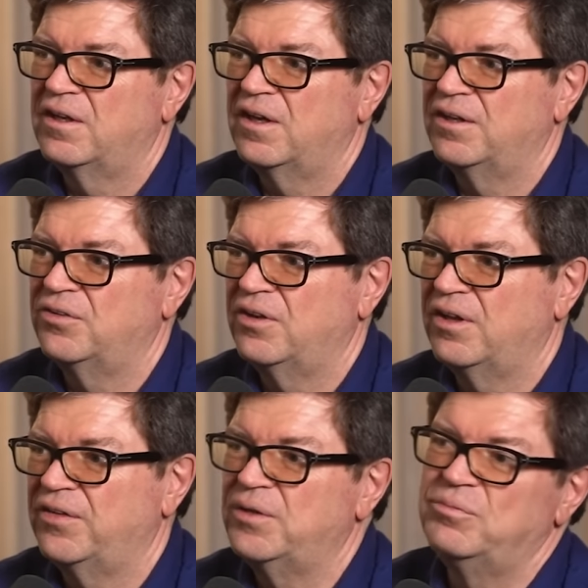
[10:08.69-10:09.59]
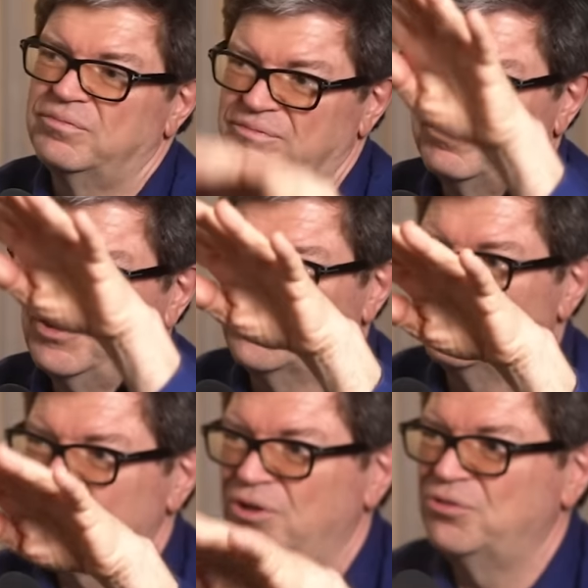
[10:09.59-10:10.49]
And and then, you
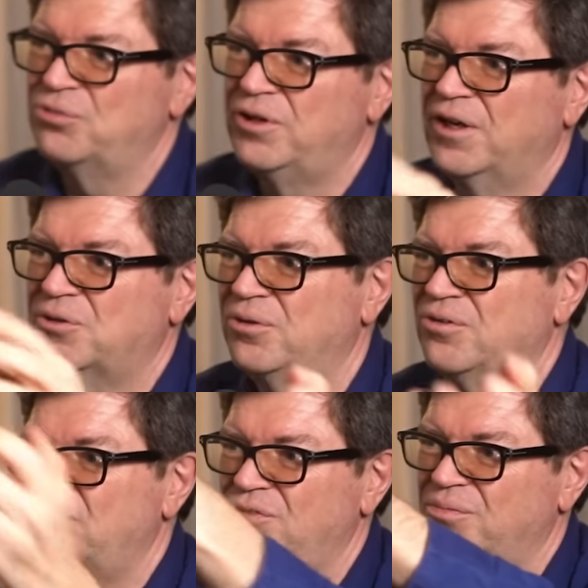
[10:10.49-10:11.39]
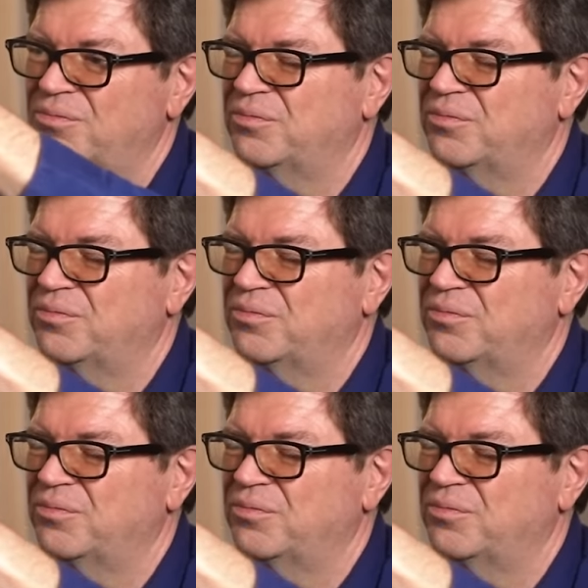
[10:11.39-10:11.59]
know, run through the encoders,